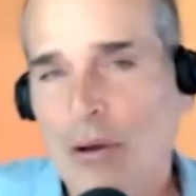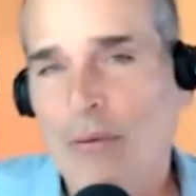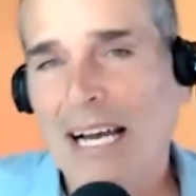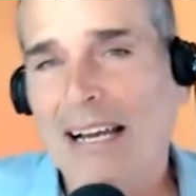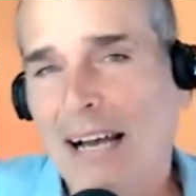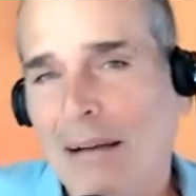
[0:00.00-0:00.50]

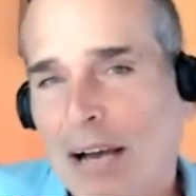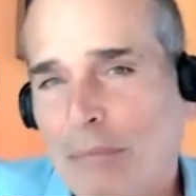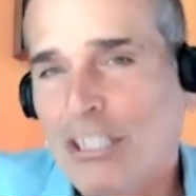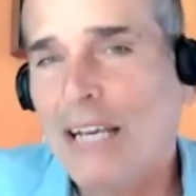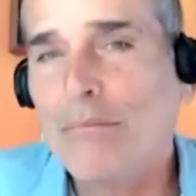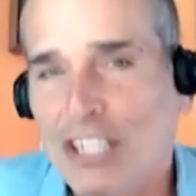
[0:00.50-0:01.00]
So I,
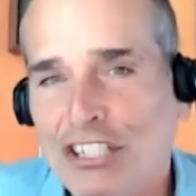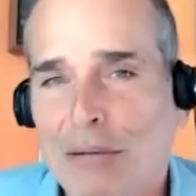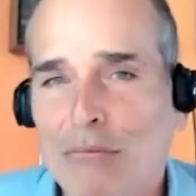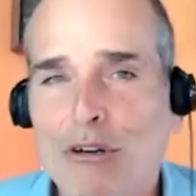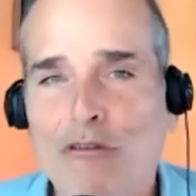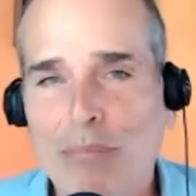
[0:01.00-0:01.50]
am tempted
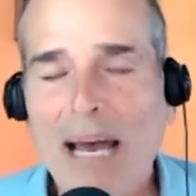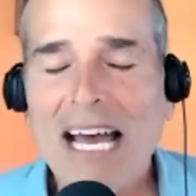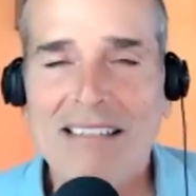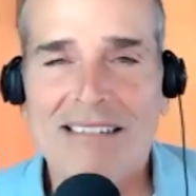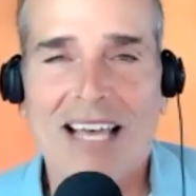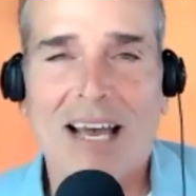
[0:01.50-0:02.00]
to move
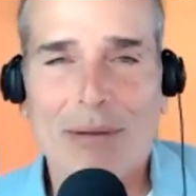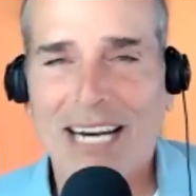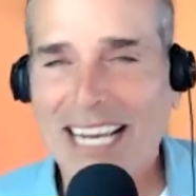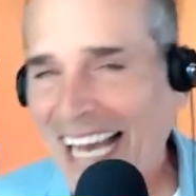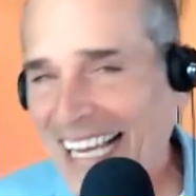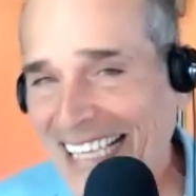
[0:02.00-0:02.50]
past that,
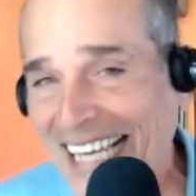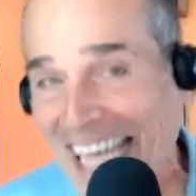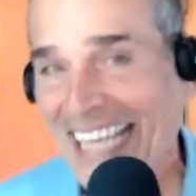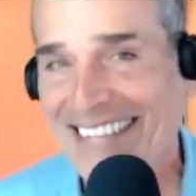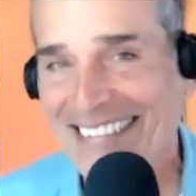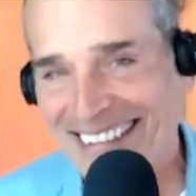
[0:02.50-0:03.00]
but I, I
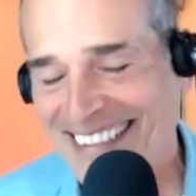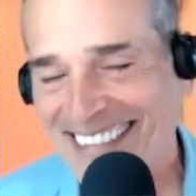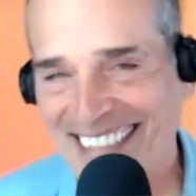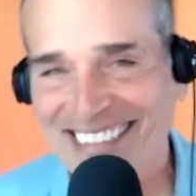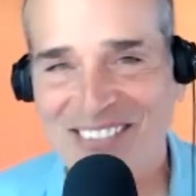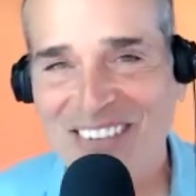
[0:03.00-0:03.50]
can't
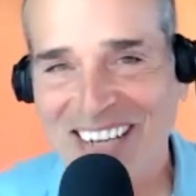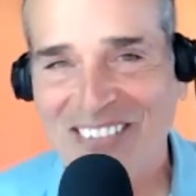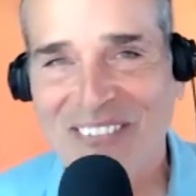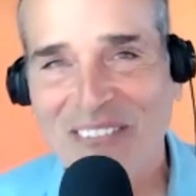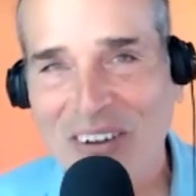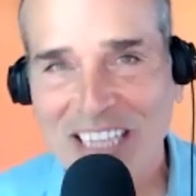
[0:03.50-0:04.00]
because I just
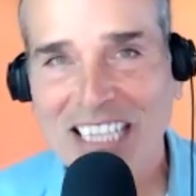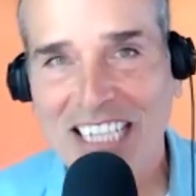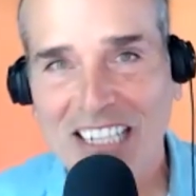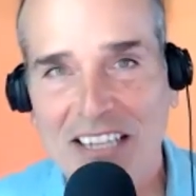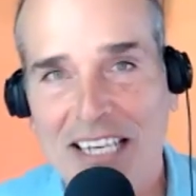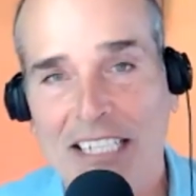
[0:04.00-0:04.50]
want one
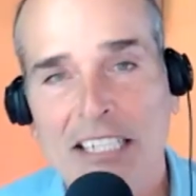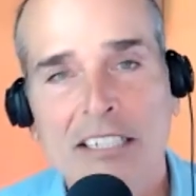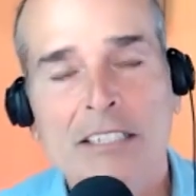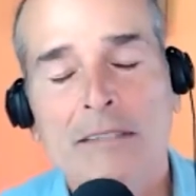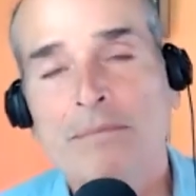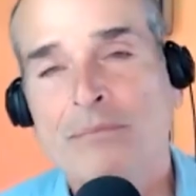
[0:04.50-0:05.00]
little thing.
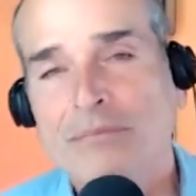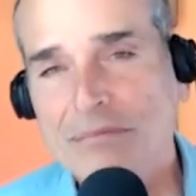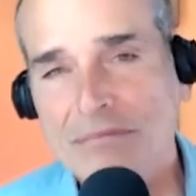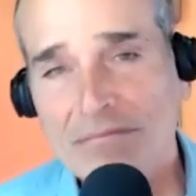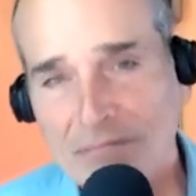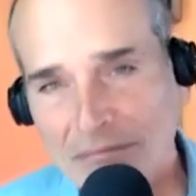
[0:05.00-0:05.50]

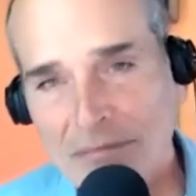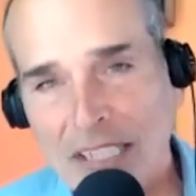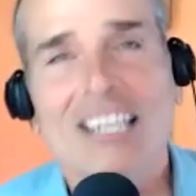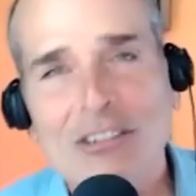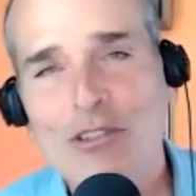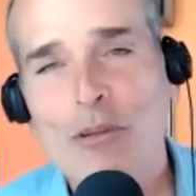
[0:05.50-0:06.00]

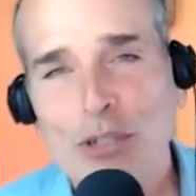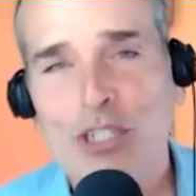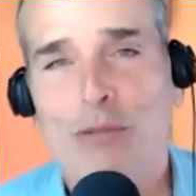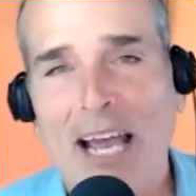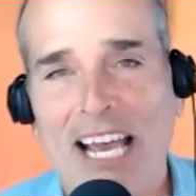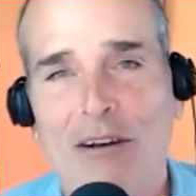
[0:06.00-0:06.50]
Here's the
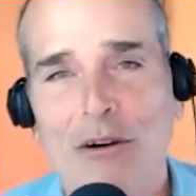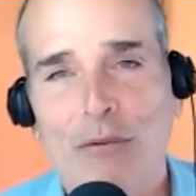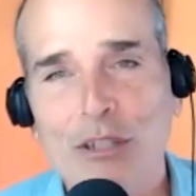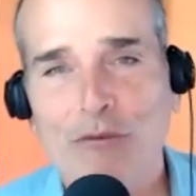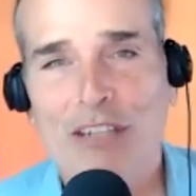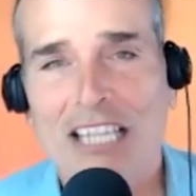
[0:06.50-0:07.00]
pushback
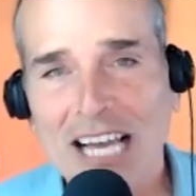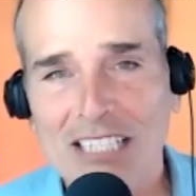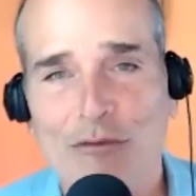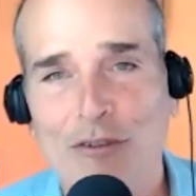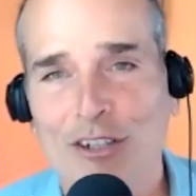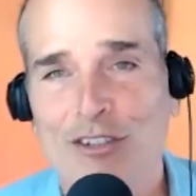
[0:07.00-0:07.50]
with
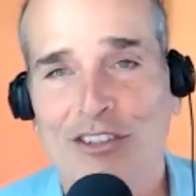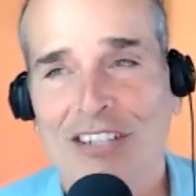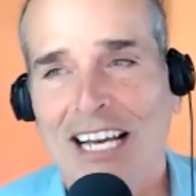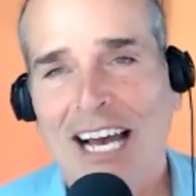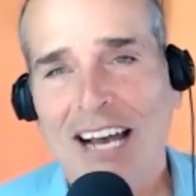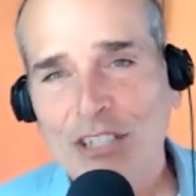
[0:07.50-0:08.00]
philosophers.
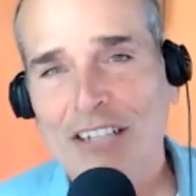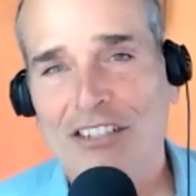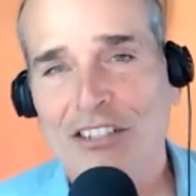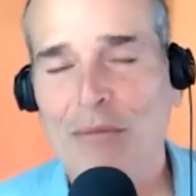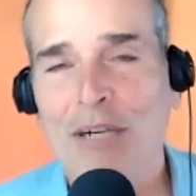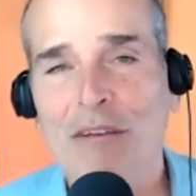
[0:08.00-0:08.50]
Yeah. I've talked
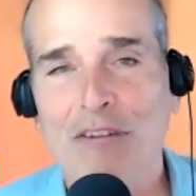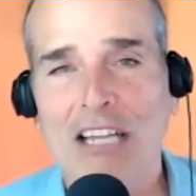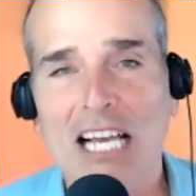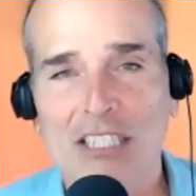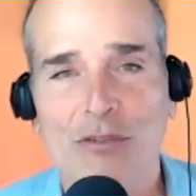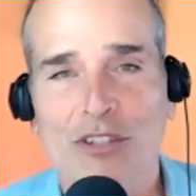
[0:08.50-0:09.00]
to so many
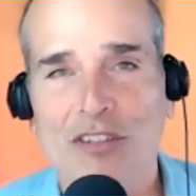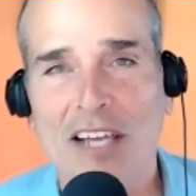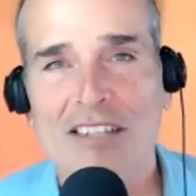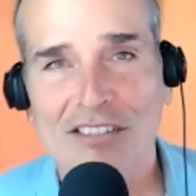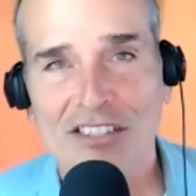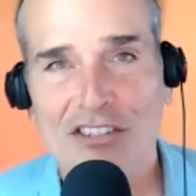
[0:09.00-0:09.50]
philosophers
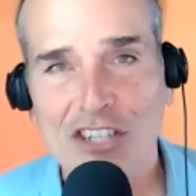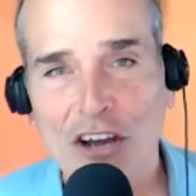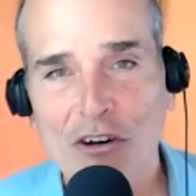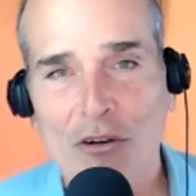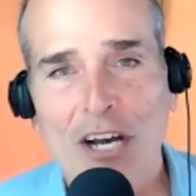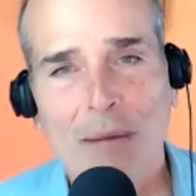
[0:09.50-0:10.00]
on this
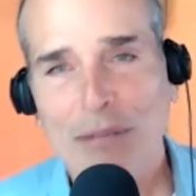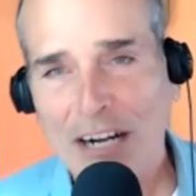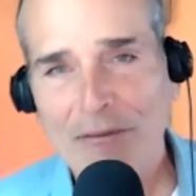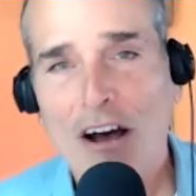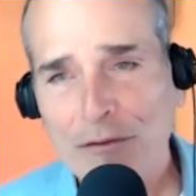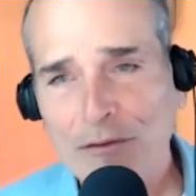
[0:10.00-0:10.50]
show, but
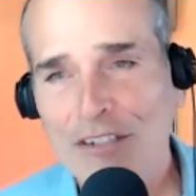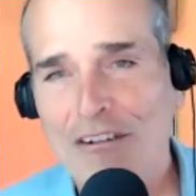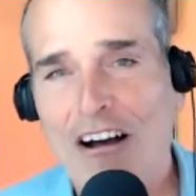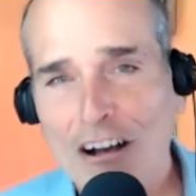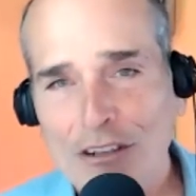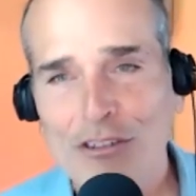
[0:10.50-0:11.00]
I've often
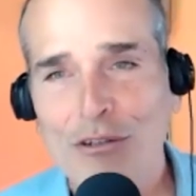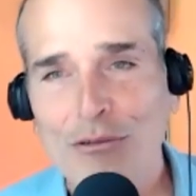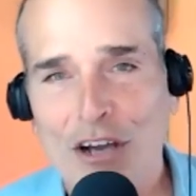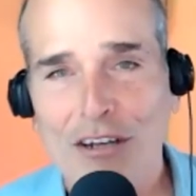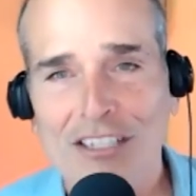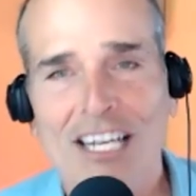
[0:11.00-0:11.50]
also
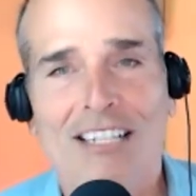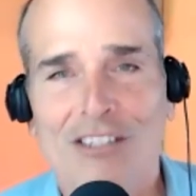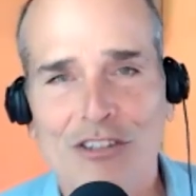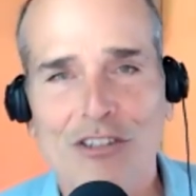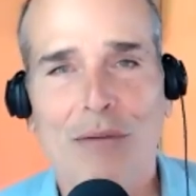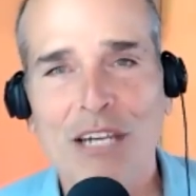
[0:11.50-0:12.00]
talked
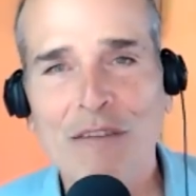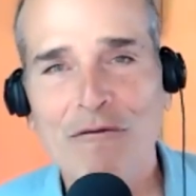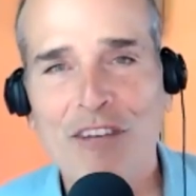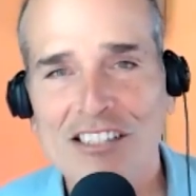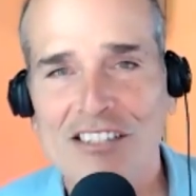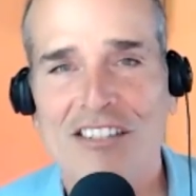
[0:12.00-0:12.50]
to so many
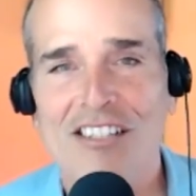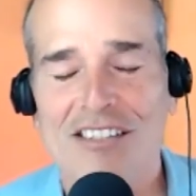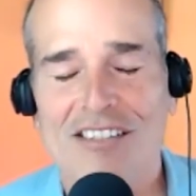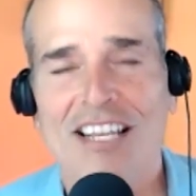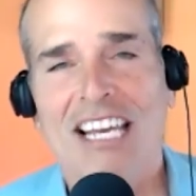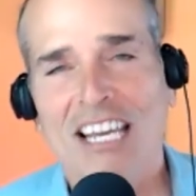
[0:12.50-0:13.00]

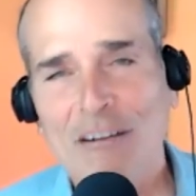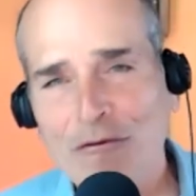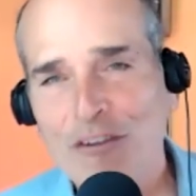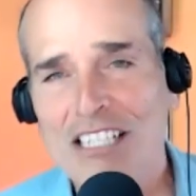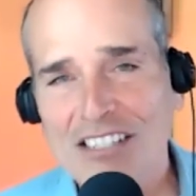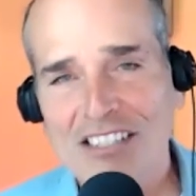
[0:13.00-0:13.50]
physicists, and
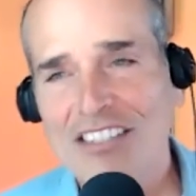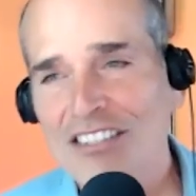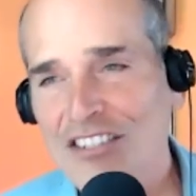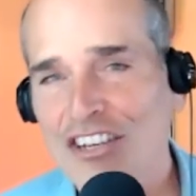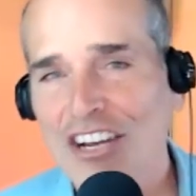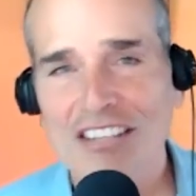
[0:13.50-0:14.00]

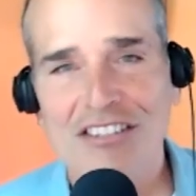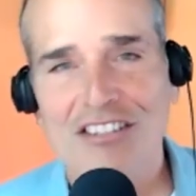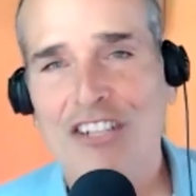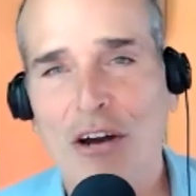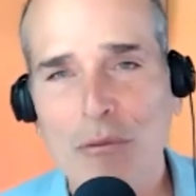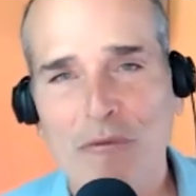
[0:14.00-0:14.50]
physicists
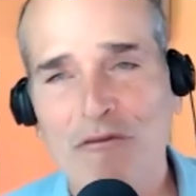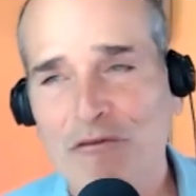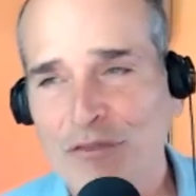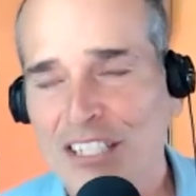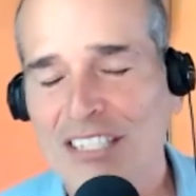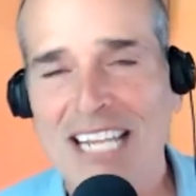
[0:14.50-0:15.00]
just don't
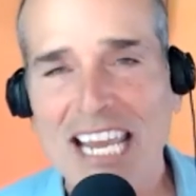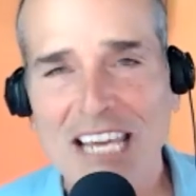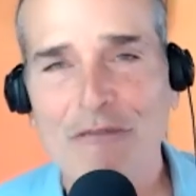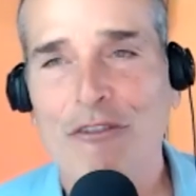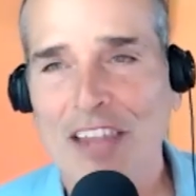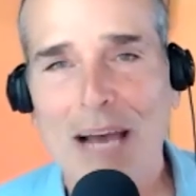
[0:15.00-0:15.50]

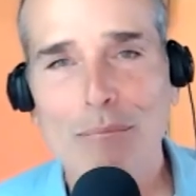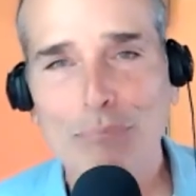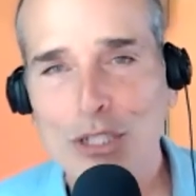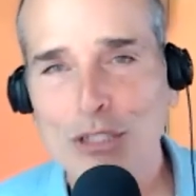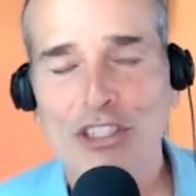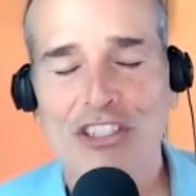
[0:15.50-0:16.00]
stand for that
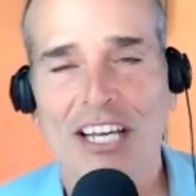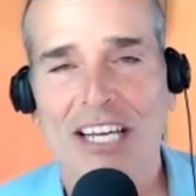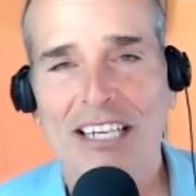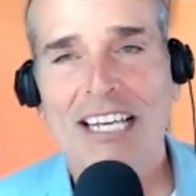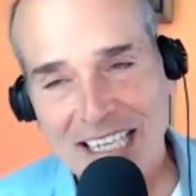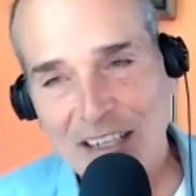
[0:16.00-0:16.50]

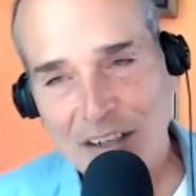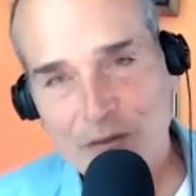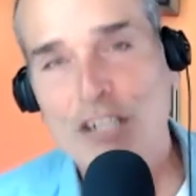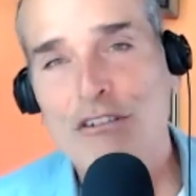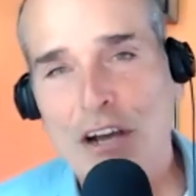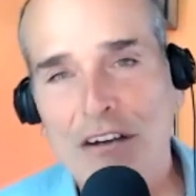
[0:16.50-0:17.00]
bullshit.
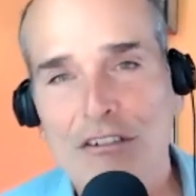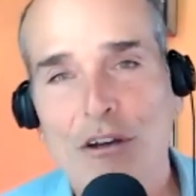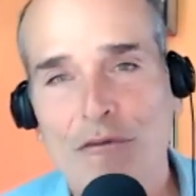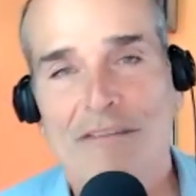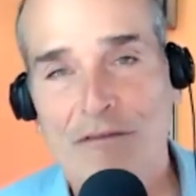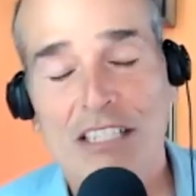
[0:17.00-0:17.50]
If you talk
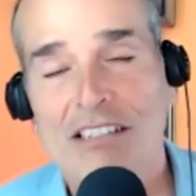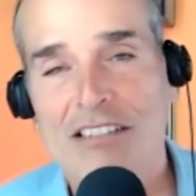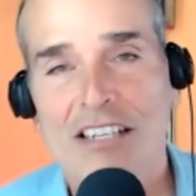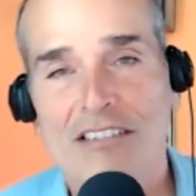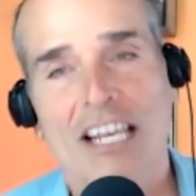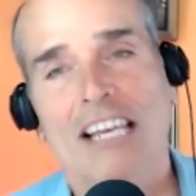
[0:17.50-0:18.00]
to a
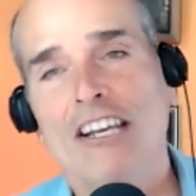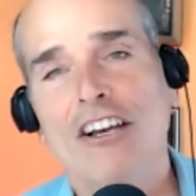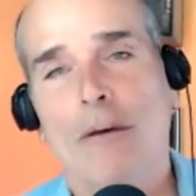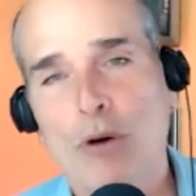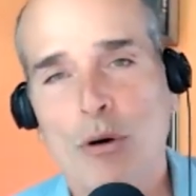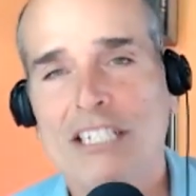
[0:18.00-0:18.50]
physicist,
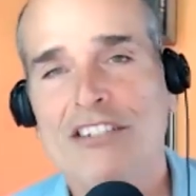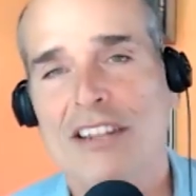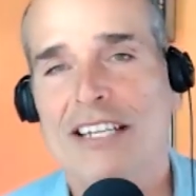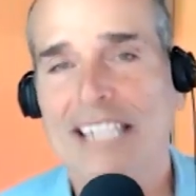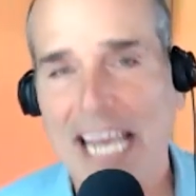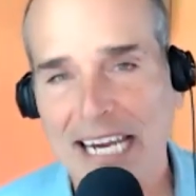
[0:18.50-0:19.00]
he'll point to
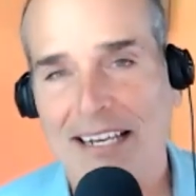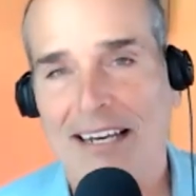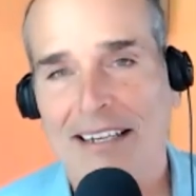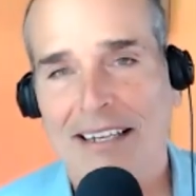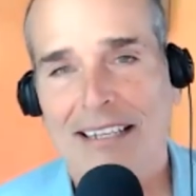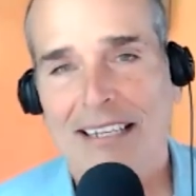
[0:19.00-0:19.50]
the
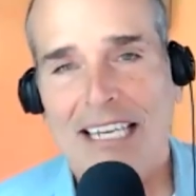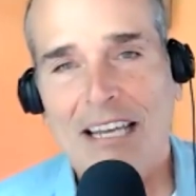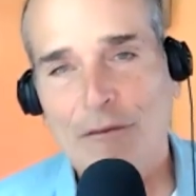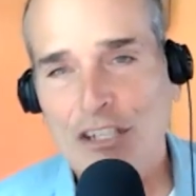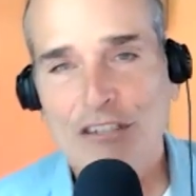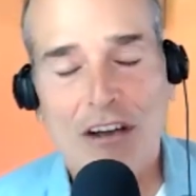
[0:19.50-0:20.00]
data
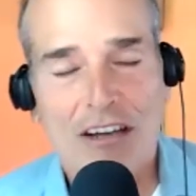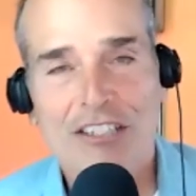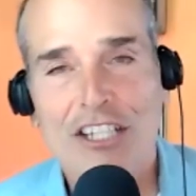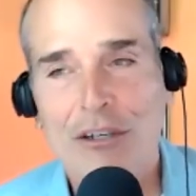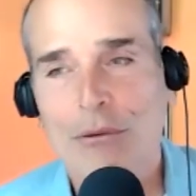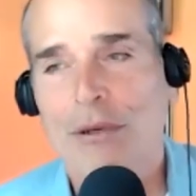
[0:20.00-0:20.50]
if you talk yeah.
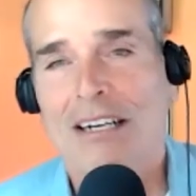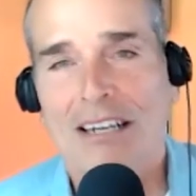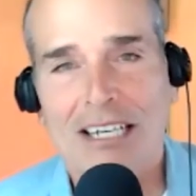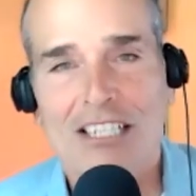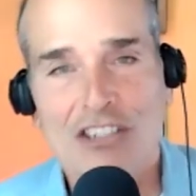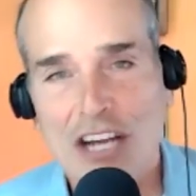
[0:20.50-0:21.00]
to
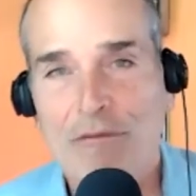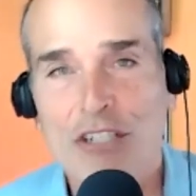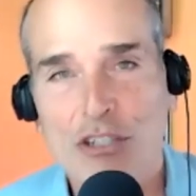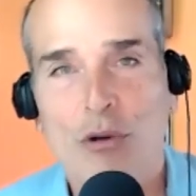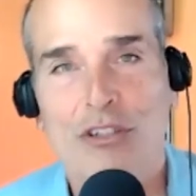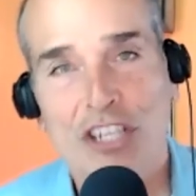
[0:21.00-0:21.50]
uh, Jeffrey
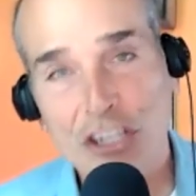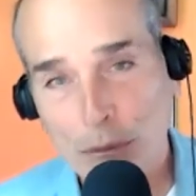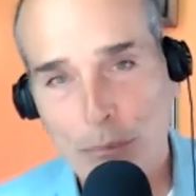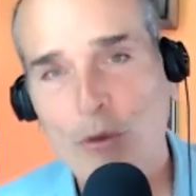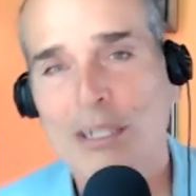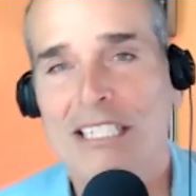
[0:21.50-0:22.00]
Schwartz,
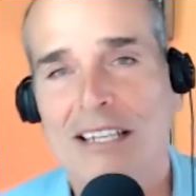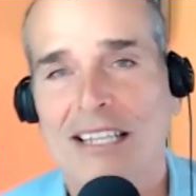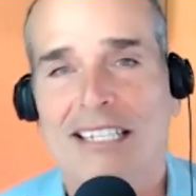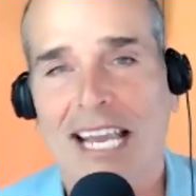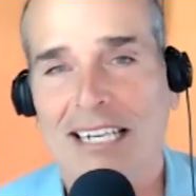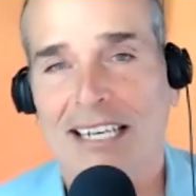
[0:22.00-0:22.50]
he'll point to
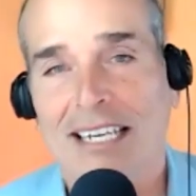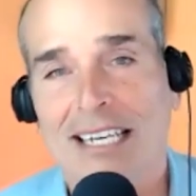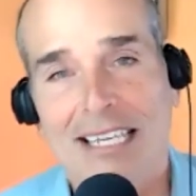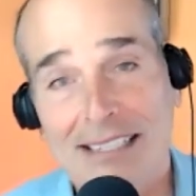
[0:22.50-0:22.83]
the data.